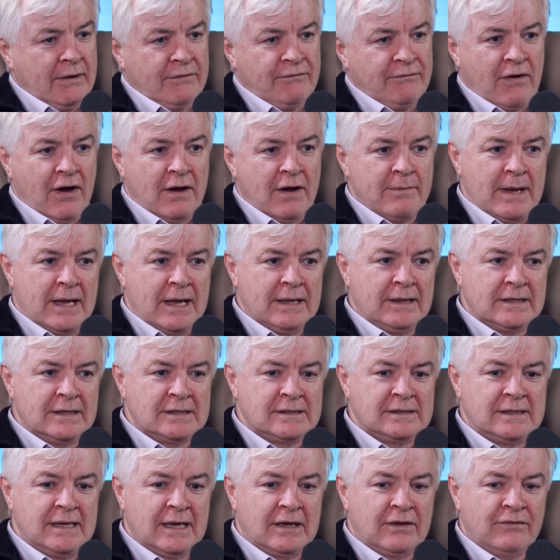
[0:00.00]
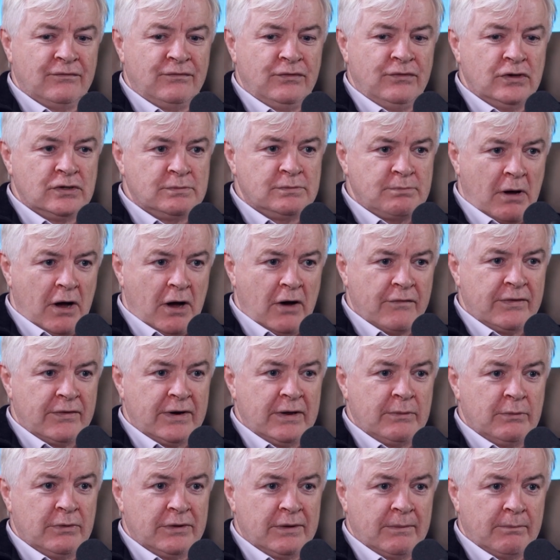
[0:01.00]
Environmentalists they confuse
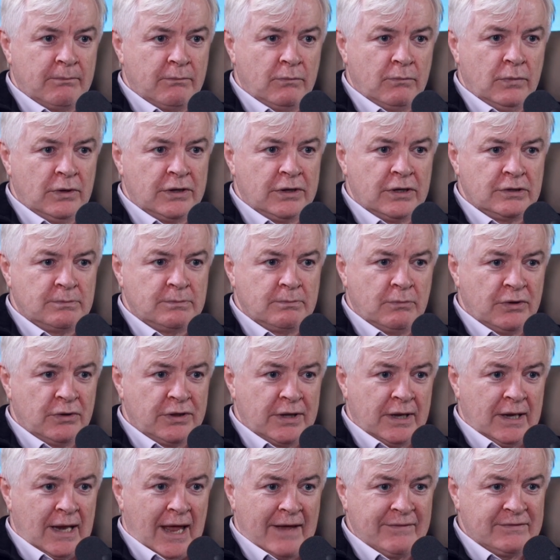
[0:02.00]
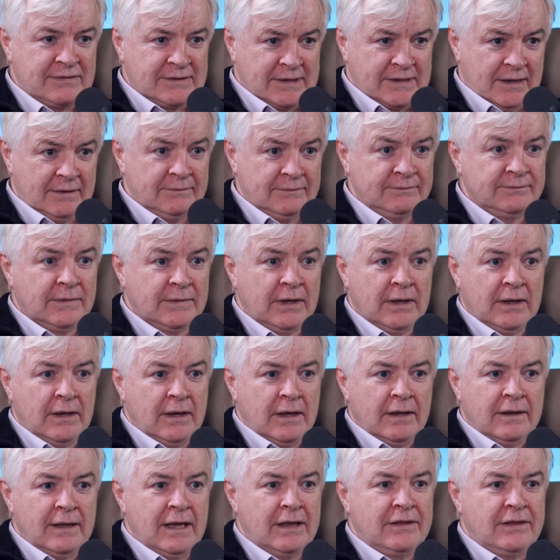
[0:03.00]
poverty with a with a with a lifestyle. Mm
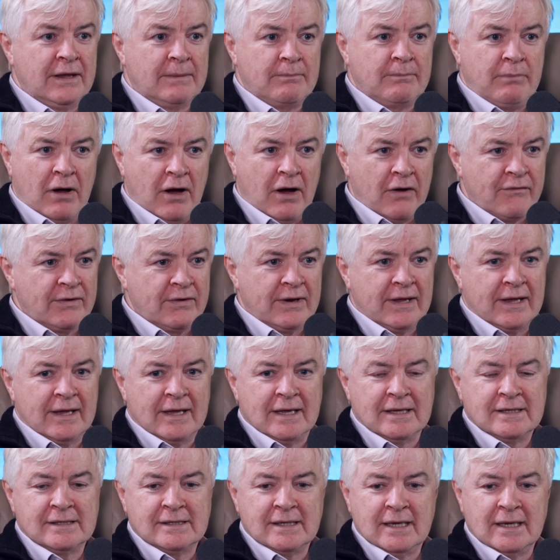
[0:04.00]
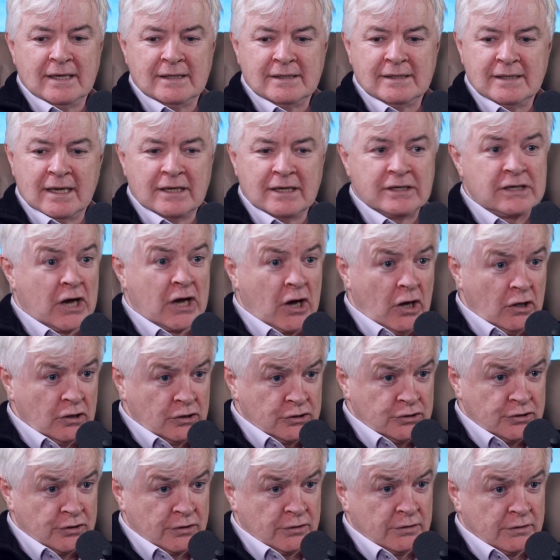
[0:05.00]
-hmm. They think poverty is is is a
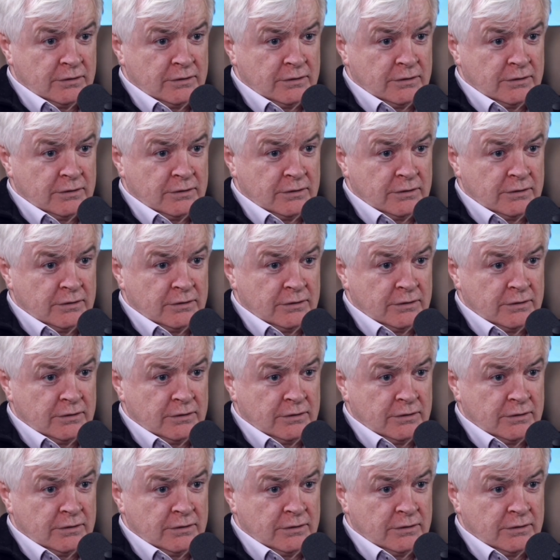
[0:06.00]
culture.